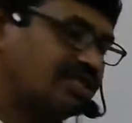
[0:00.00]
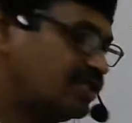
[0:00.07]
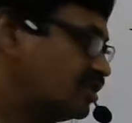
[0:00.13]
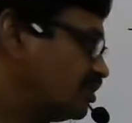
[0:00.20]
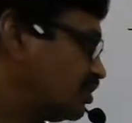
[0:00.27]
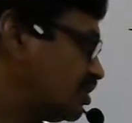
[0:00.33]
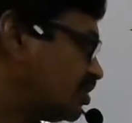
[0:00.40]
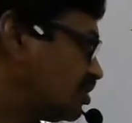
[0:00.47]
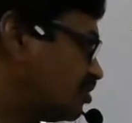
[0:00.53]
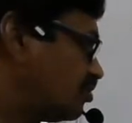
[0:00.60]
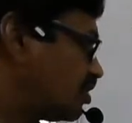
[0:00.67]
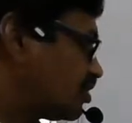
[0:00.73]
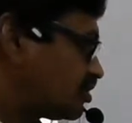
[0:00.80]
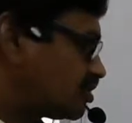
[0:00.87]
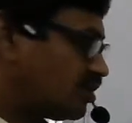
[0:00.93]
you can come
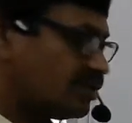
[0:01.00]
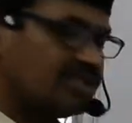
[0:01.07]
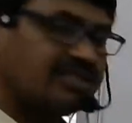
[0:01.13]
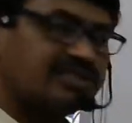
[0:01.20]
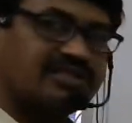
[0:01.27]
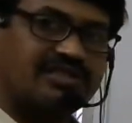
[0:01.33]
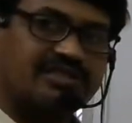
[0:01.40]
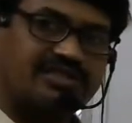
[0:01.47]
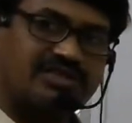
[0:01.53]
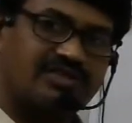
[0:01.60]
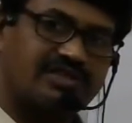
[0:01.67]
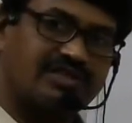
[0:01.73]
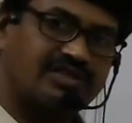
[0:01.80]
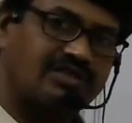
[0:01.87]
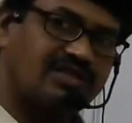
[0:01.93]
across all these things.
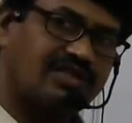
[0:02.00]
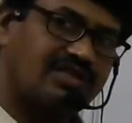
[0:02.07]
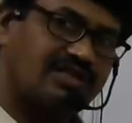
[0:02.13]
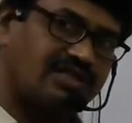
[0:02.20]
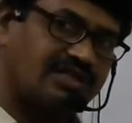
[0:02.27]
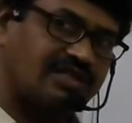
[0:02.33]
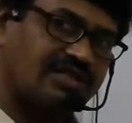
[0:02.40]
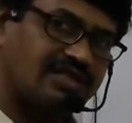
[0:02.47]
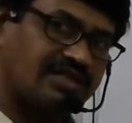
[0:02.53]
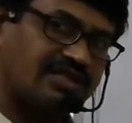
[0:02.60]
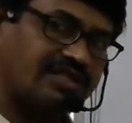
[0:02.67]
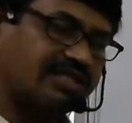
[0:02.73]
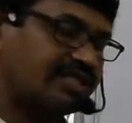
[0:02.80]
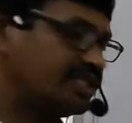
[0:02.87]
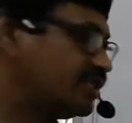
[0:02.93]
You'll
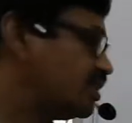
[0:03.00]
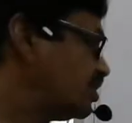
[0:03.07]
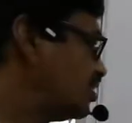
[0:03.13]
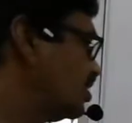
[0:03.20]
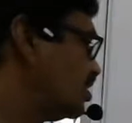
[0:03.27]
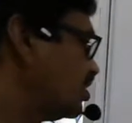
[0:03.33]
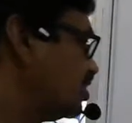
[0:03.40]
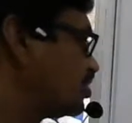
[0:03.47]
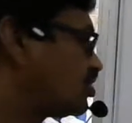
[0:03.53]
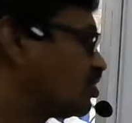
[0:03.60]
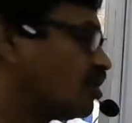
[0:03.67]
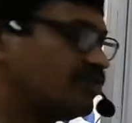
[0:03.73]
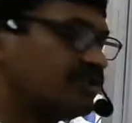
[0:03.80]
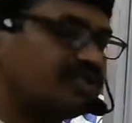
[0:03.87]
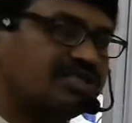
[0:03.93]
read these
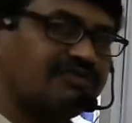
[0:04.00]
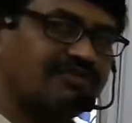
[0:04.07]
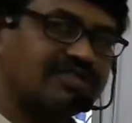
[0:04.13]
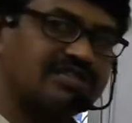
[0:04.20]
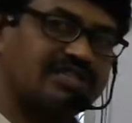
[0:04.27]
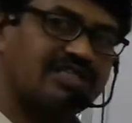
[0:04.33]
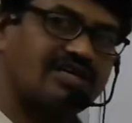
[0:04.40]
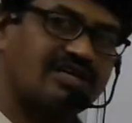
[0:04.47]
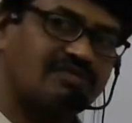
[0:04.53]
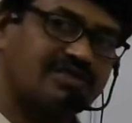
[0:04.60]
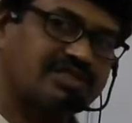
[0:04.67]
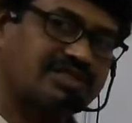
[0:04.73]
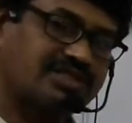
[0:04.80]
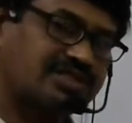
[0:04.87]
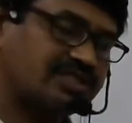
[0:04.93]
topics in first year atomic
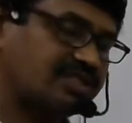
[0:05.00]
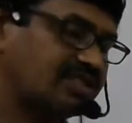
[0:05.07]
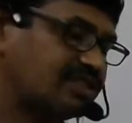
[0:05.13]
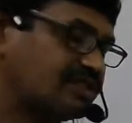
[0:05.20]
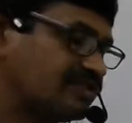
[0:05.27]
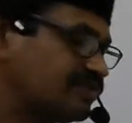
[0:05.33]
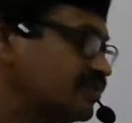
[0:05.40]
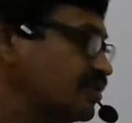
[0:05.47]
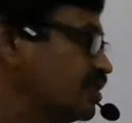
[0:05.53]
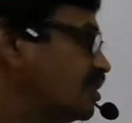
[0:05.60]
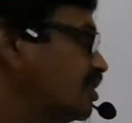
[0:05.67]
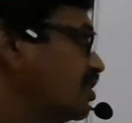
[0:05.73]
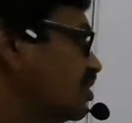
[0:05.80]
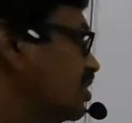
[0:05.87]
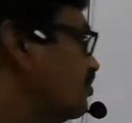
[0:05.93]
structure.
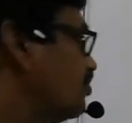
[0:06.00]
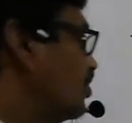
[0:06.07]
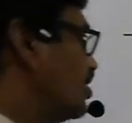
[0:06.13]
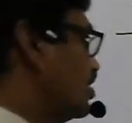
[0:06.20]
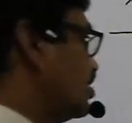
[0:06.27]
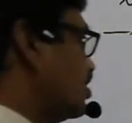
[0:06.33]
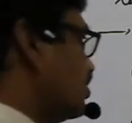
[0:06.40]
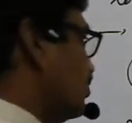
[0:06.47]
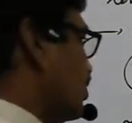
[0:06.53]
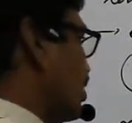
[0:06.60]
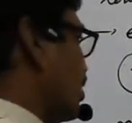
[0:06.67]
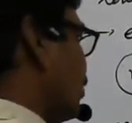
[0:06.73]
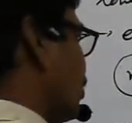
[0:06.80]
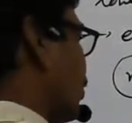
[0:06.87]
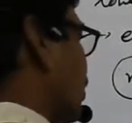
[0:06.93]
Then what is
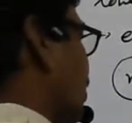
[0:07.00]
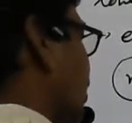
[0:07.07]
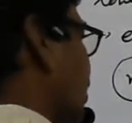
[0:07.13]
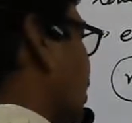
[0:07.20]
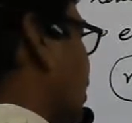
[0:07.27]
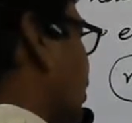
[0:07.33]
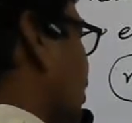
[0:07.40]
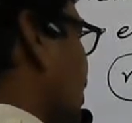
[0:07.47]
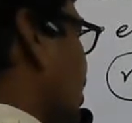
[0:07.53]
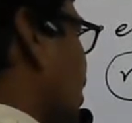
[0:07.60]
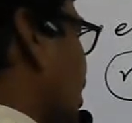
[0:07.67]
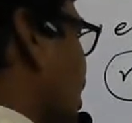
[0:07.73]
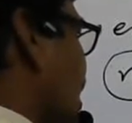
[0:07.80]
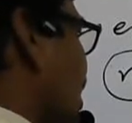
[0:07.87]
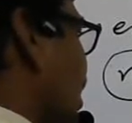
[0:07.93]
about, sorry,
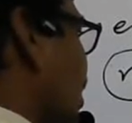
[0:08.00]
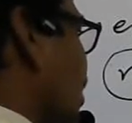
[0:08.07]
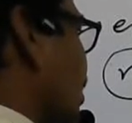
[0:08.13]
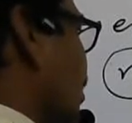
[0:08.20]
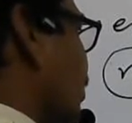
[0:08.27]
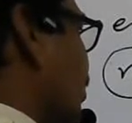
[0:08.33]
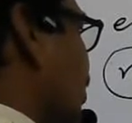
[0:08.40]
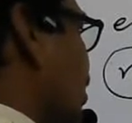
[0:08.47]
here L? What